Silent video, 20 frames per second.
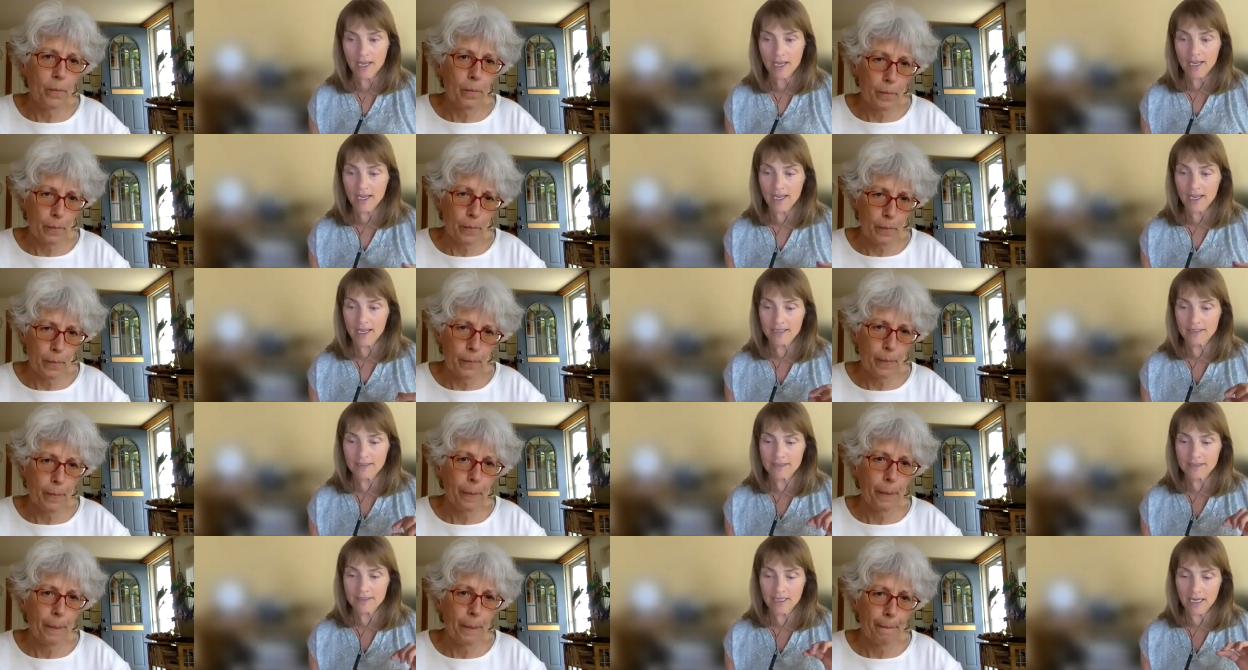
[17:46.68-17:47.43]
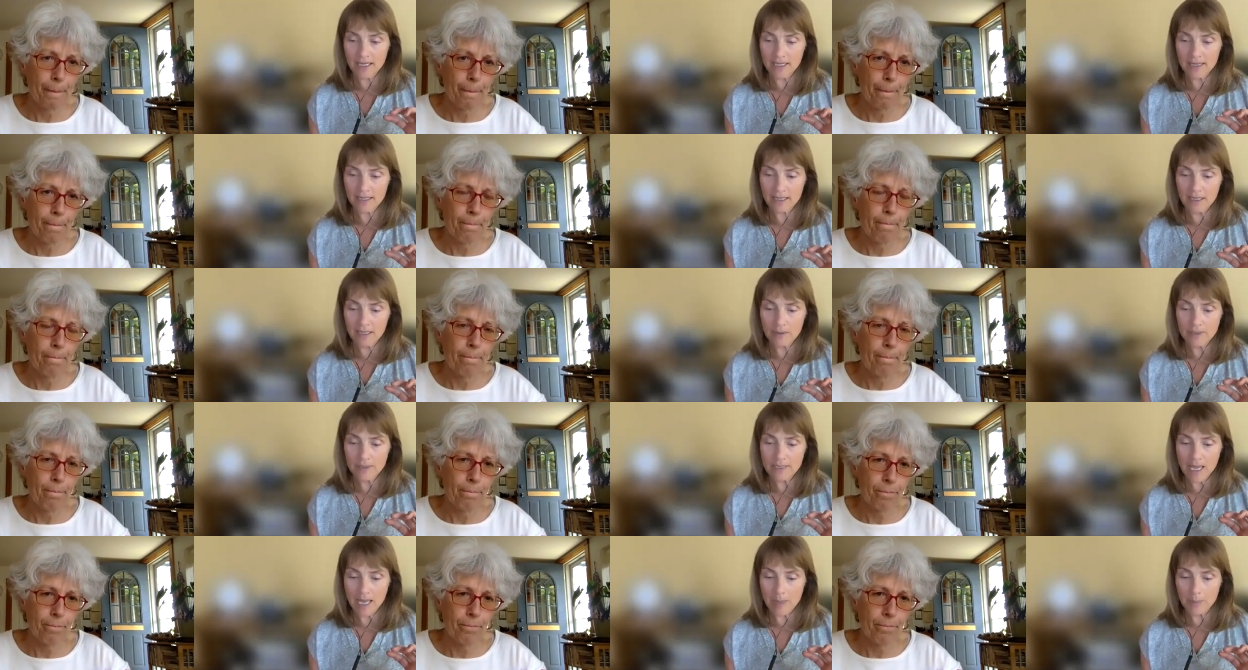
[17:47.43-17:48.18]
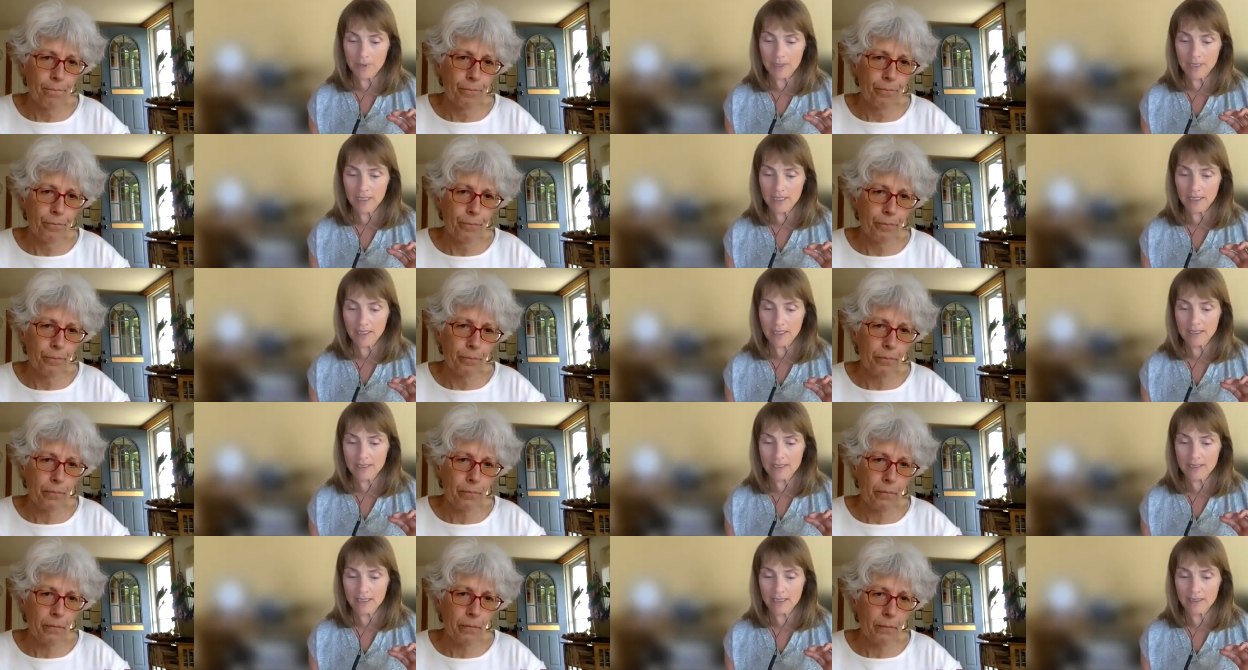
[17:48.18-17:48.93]
Speaker 1: And I think what's happening
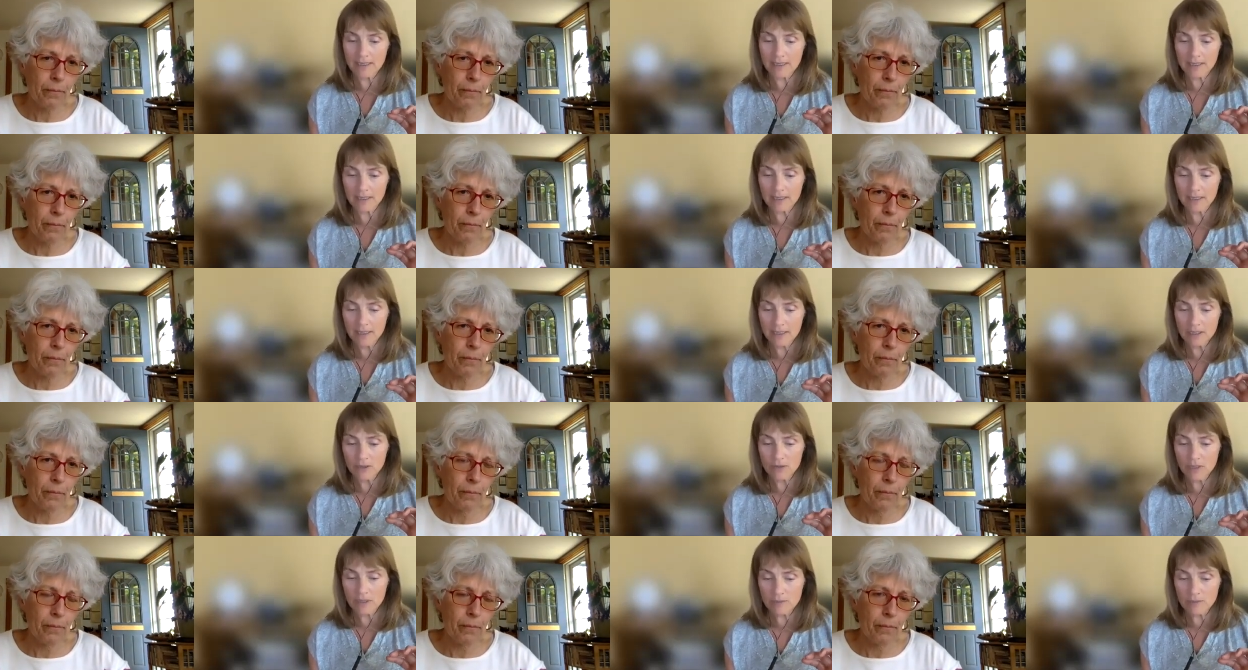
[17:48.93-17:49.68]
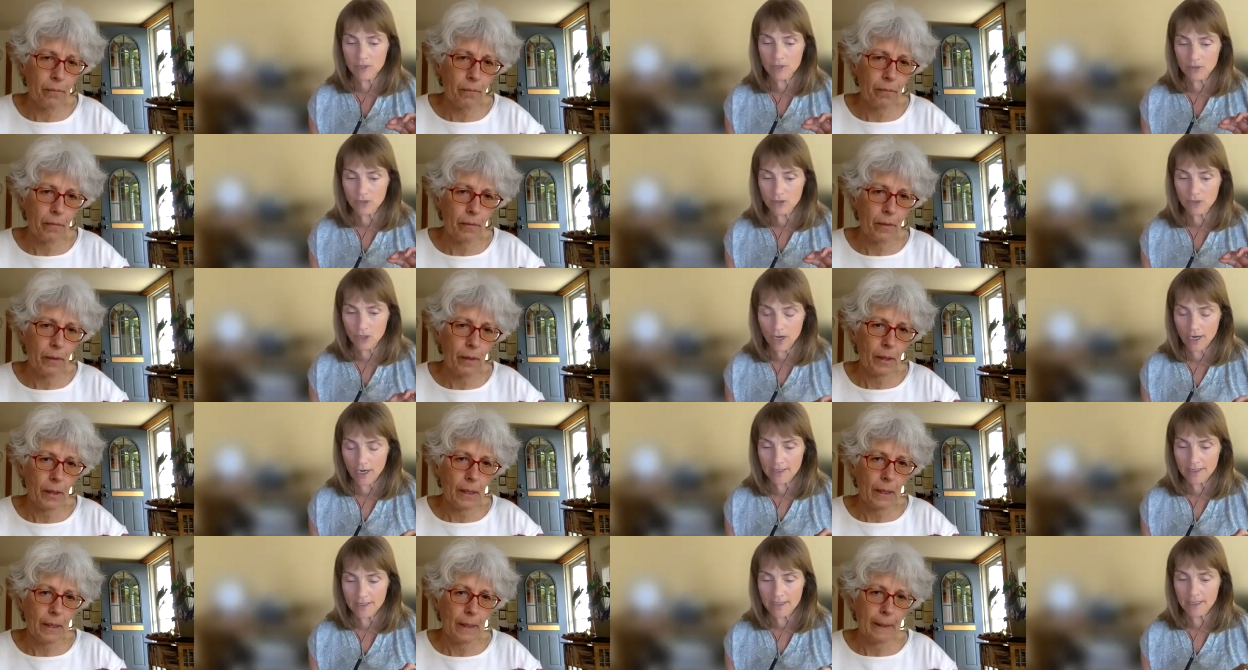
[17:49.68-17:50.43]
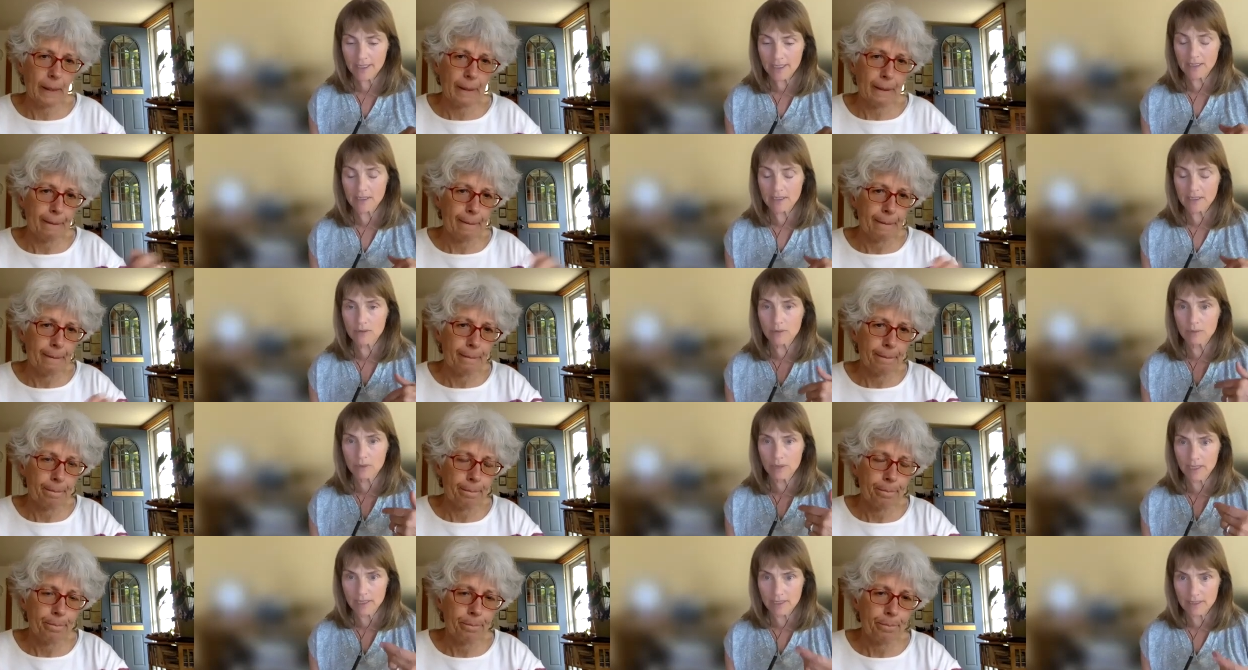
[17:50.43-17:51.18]
is that the dreams are trying to get to a
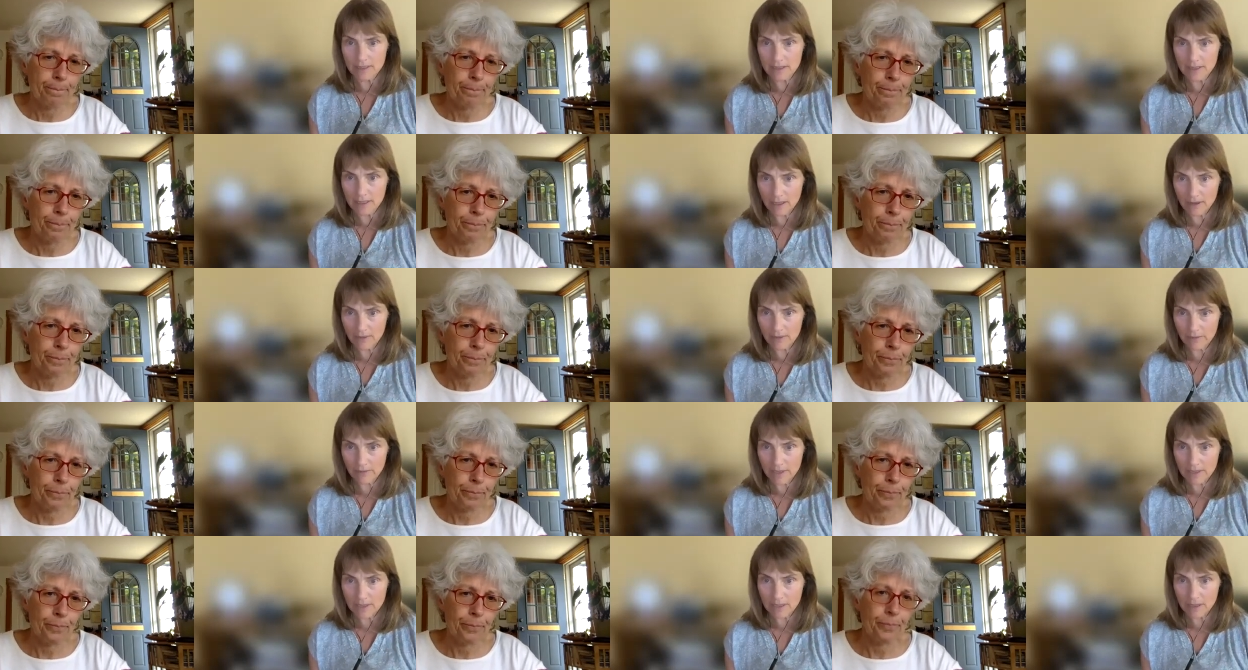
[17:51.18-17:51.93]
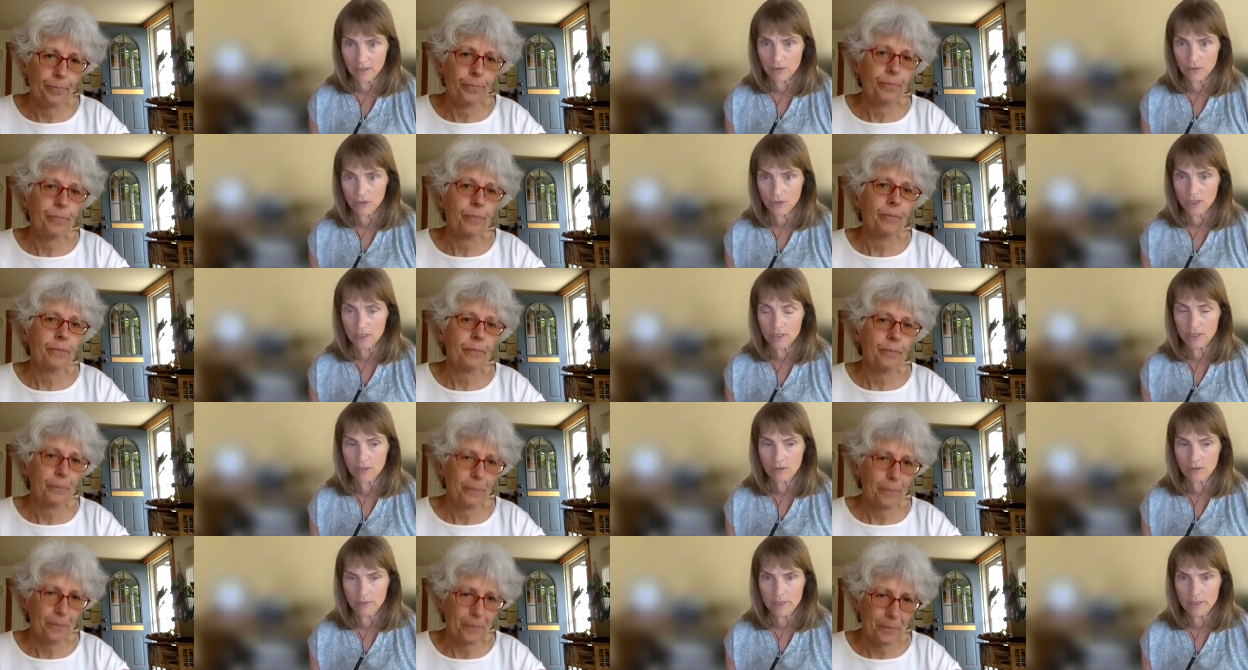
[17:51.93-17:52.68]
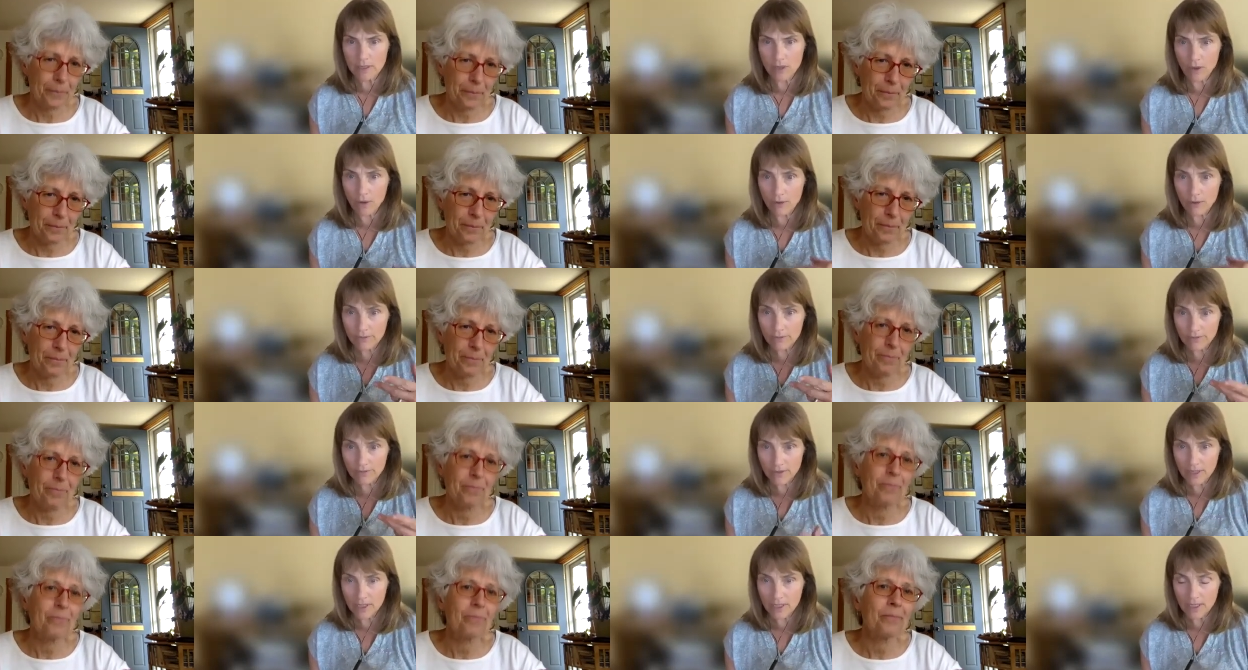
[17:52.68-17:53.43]
place of resolution, to
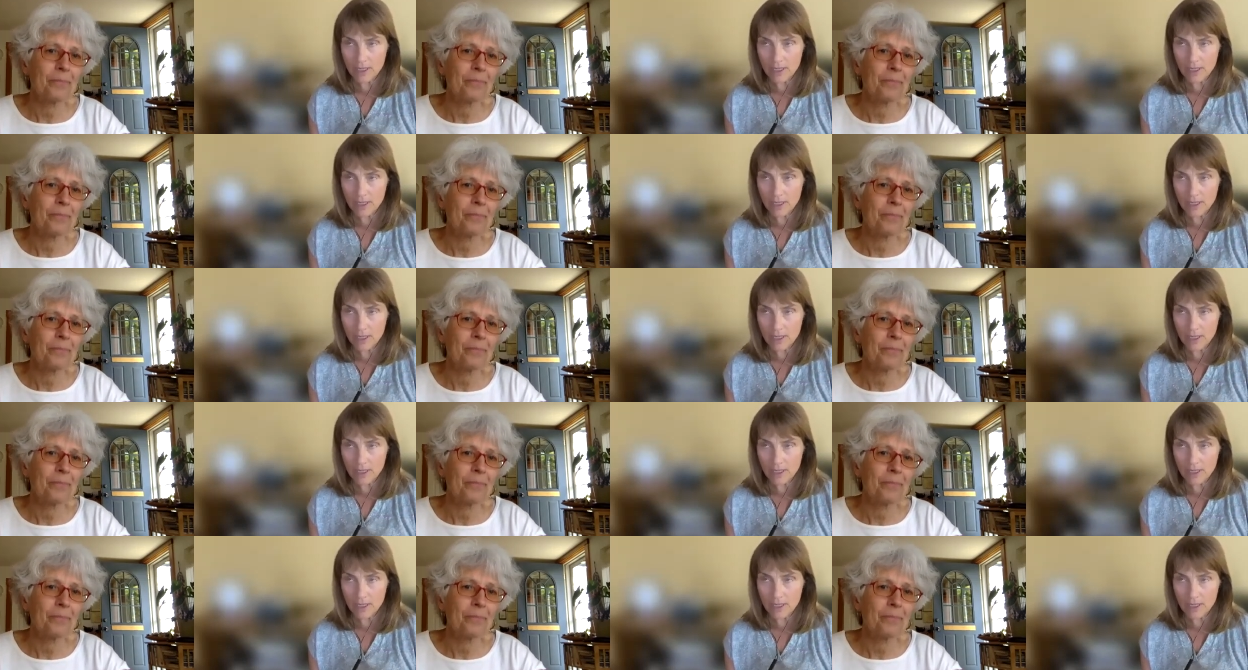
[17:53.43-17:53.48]
resolve,